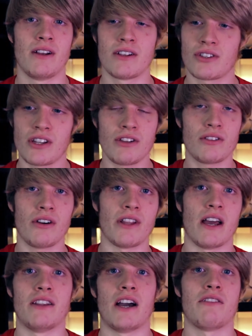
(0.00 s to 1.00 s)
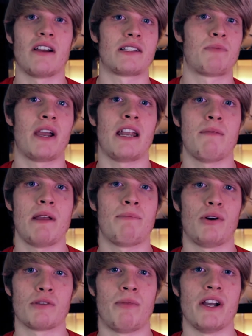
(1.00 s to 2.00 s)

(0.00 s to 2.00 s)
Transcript: So then you throw that. Now you got spaghetti meatballs,